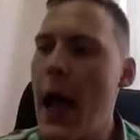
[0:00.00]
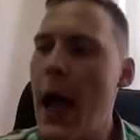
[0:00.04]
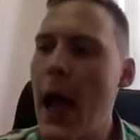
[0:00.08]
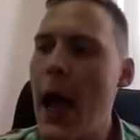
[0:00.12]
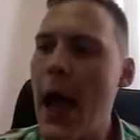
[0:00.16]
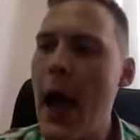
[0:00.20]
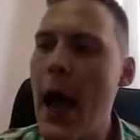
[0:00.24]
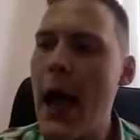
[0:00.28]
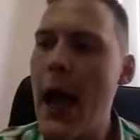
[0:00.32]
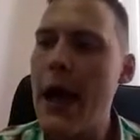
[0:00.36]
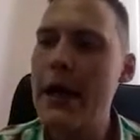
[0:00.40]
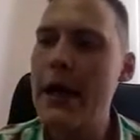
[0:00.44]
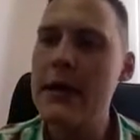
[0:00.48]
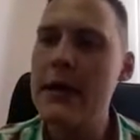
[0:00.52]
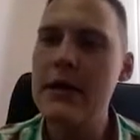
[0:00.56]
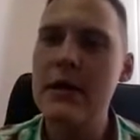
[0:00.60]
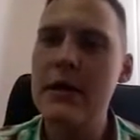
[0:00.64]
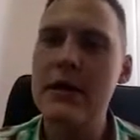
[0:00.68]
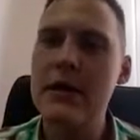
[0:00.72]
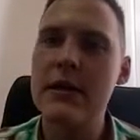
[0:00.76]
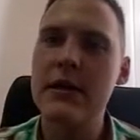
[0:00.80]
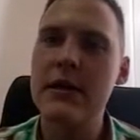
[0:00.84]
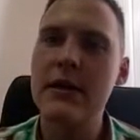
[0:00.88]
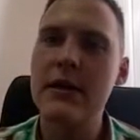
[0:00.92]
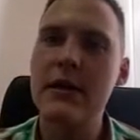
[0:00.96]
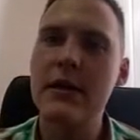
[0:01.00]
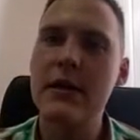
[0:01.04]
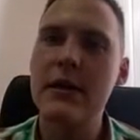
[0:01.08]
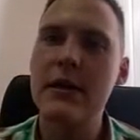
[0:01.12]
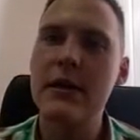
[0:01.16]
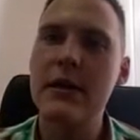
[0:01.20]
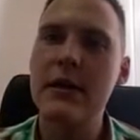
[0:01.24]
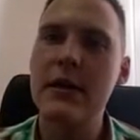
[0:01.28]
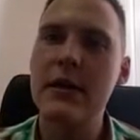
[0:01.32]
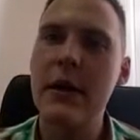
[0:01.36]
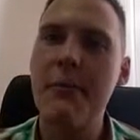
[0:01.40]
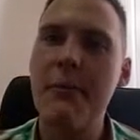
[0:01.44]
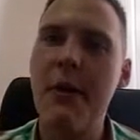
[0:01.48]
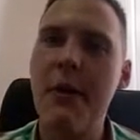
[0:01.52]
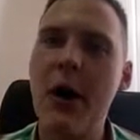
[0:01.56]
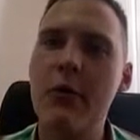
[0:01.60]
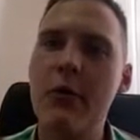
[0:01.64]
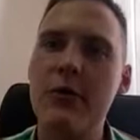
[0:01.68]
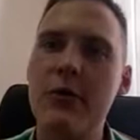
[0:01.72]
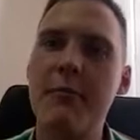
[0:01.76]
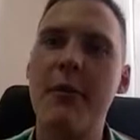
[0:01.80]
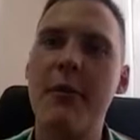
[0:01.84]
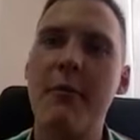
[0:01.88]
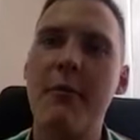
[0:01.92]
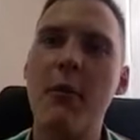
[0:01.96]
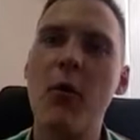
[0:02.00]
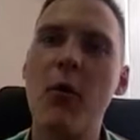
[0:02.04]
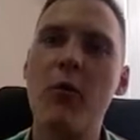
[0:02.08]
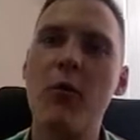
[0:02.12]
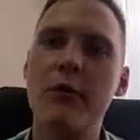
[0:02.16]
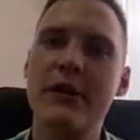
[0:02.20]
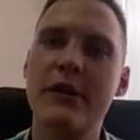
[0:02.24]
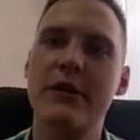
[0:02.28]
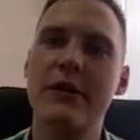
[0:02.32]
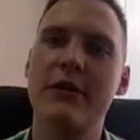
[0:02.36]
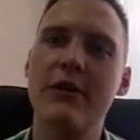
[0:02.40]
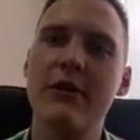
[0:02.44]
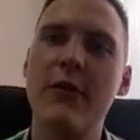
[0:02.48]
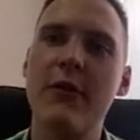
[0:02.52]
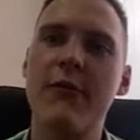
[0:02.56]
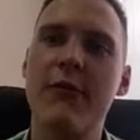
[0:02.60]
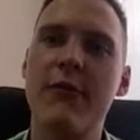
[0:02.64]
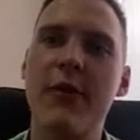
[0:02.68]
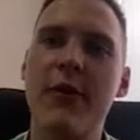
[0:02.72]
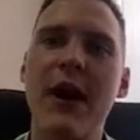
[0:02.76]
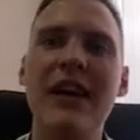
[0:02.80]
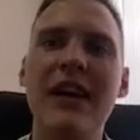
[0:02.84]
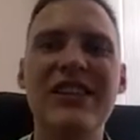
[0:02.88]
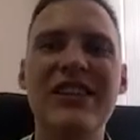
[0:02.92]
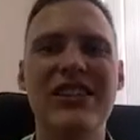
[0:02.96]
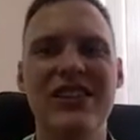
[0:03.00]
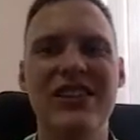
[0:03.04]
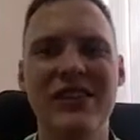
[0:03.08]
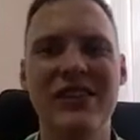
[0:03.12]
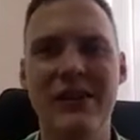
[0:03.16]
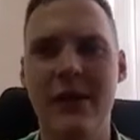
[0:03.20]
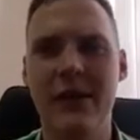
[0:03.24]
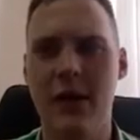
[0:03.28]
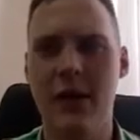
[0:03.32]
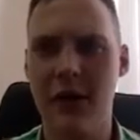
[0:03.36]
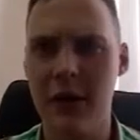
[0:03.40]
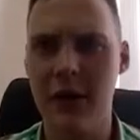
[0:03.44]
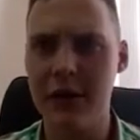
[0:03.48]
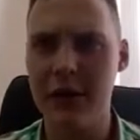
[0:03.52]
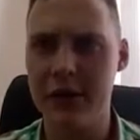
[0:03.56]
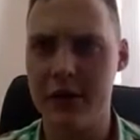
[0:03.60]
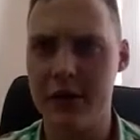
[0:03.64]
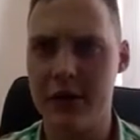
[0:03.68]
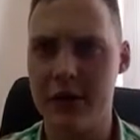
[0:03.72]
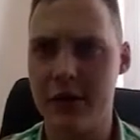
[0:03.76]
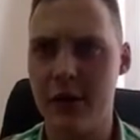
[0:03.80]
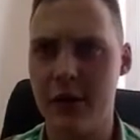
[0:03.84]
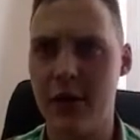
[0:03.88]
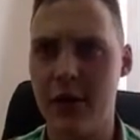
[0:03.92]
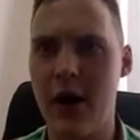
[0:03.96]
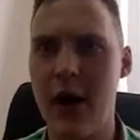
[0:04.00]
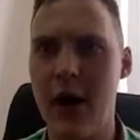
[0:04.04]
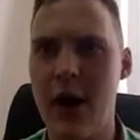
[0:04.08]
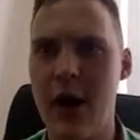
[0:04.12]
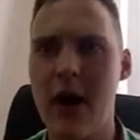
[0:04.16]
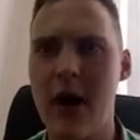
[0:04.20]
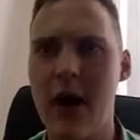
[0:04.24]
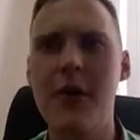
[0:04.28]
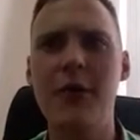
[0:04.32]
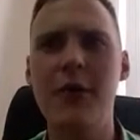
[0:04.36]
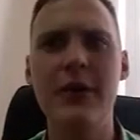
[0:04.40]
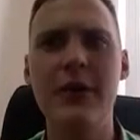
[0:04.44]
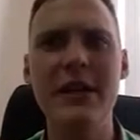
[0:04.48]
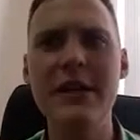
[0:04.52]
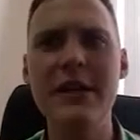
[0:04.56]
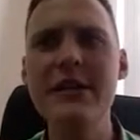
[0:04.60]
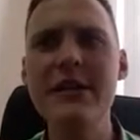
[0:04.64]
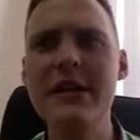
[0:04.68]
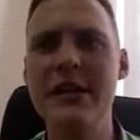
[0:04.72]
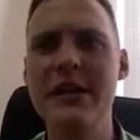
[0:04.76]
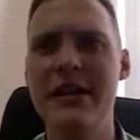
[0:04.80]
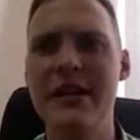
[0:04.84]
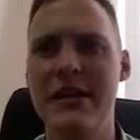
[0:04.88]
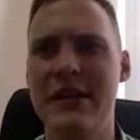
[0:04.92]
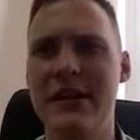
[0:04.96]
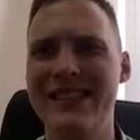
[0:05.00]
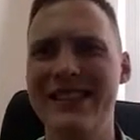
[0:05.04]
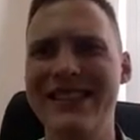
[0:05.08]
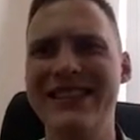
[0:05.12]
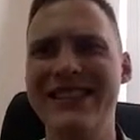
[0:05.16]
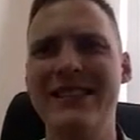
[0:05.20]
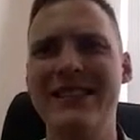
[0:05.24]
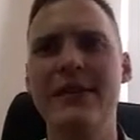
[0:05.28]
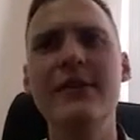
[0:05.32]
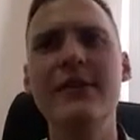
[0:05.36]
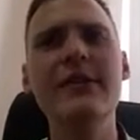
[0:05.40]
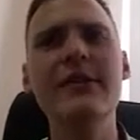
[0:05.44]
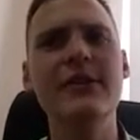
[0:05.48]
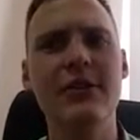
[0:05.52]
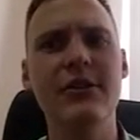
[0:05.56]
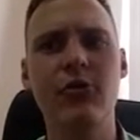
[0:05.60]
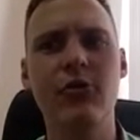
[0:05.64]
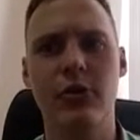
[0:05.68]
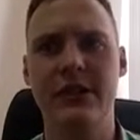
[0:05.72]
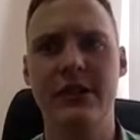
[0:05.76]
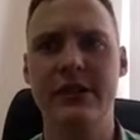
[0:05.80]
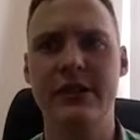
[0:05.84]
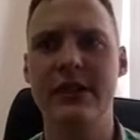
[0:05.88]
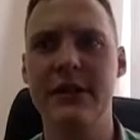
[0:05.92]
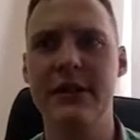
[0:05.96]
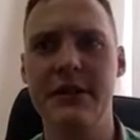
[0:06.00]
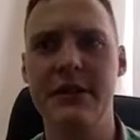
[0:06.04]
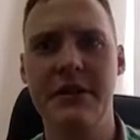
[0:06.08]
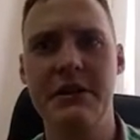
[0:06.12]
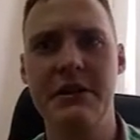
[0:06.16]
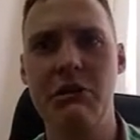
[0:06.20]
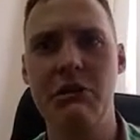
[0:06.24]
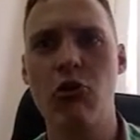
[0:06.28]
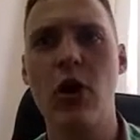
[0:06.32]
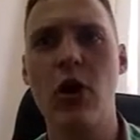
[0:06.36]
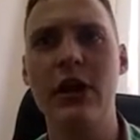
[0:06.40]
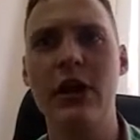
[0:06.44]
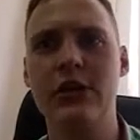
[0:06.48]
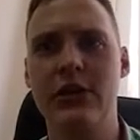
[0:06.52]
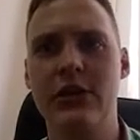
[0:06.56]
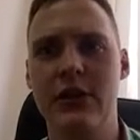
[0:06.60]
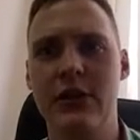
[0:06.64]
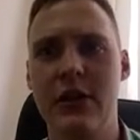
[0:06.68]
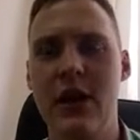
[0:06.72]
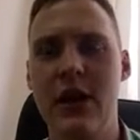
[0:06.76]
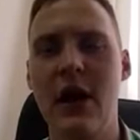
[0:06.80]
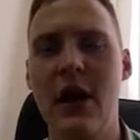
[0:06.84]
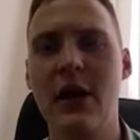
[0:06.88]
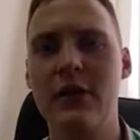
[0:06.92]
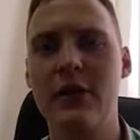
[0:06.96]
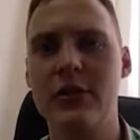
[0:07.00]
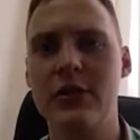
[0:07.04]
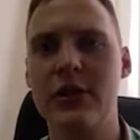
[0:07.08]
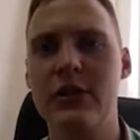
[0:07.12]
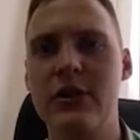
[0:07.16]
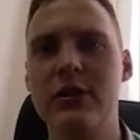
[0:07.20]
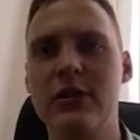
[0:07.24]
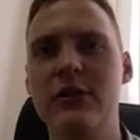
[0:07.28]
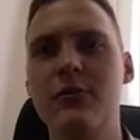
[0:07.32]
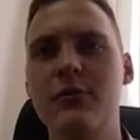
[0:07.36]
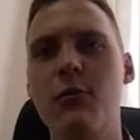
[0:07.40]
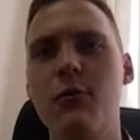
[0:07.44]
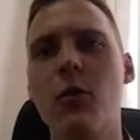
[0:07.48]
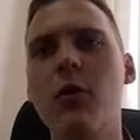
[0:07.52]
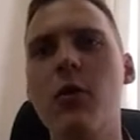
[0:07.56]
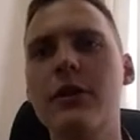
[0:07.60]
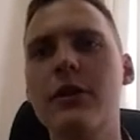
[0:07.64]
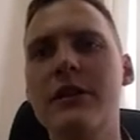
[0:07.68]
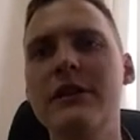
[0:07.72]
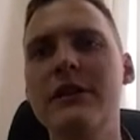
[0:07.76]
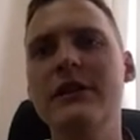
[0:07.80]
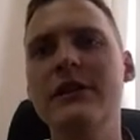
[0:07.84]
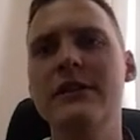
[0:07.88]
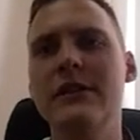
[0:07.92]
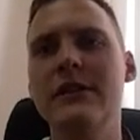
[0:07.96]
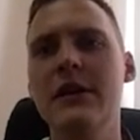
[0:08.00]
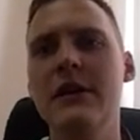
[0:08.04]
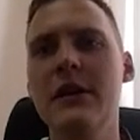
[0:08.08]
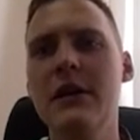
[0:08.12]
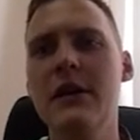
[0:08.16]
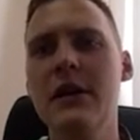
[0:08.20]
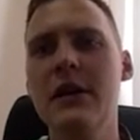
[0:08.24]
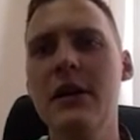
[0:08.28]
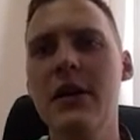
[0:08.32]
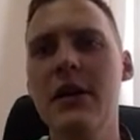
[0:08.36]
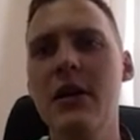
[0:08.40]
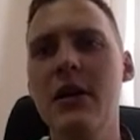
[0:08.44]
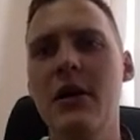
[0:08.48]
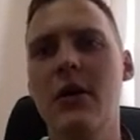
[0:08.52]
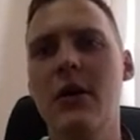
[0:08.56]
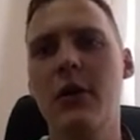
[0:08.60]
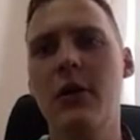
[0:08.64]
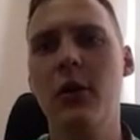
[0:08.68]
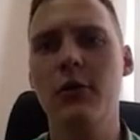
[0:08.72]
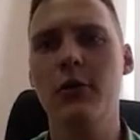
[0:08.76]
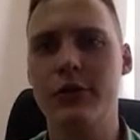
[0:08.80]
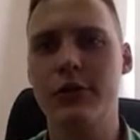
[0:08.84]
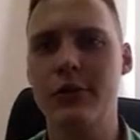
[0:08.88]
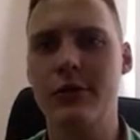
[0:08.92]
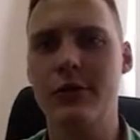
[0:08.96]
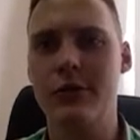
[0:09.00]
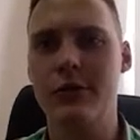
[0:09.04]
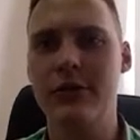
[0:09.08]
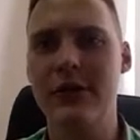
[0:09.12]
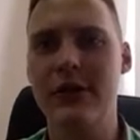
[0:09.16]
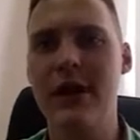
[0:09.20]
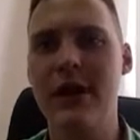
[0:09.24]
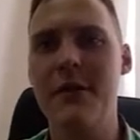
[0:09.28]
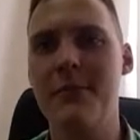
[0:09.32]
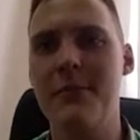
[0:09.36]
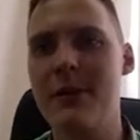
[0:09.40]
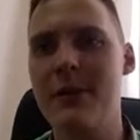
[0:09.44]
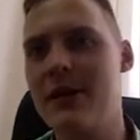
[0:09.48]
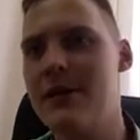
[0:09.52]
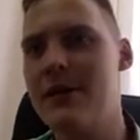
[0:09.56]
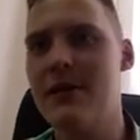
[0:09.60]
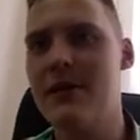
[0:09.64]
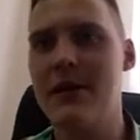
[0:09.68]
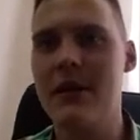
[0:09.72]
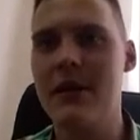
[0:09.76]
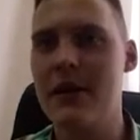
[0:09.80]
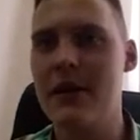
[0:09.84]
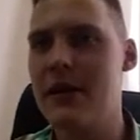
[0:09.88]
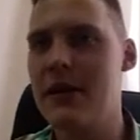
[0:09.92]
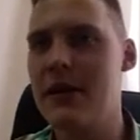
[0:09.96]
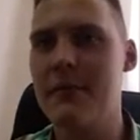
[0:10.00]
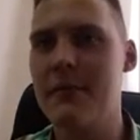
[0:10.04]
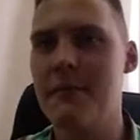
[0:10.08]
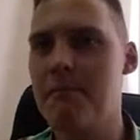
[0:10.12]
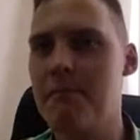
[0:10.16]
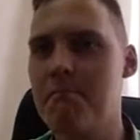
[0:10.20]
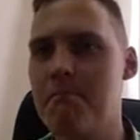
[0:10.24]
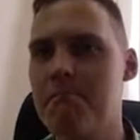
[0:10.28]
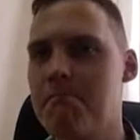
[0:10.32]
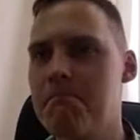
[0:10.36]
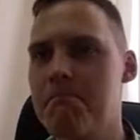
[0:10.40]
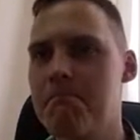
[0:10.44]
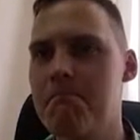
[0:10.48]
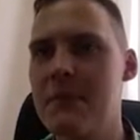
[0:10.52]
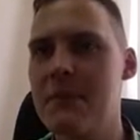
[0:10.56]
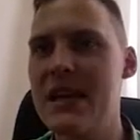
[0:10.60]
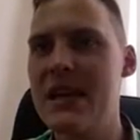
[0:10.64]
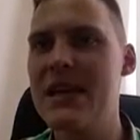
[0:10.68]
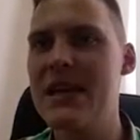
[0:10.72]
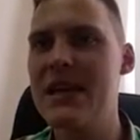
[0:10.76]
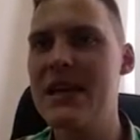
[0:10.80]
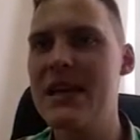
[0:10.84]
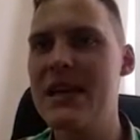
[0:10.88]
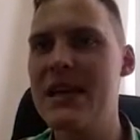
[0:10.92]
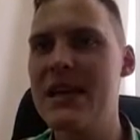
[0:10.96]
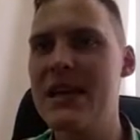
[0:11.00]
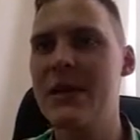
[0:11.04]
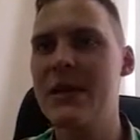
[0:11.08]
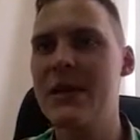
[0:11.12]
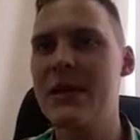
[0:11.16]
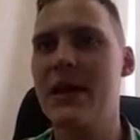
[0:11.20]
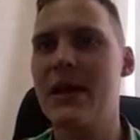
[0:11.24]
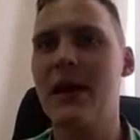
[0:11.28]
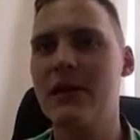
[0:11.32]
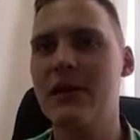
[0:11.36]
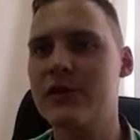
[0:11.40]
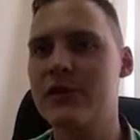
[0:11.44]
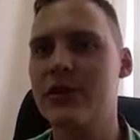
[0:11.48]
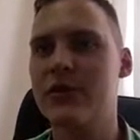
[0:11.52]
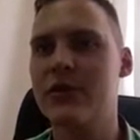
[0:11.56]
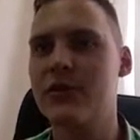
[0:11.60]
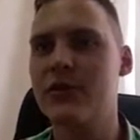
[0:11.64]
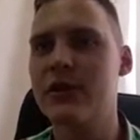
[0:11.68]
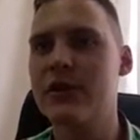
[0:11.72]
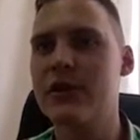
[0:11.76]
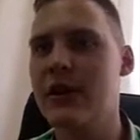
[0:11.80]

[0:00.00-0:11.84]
And about promoting of Russian culture. Are Indians interested in Russian cultures? What is close to them in the big culture,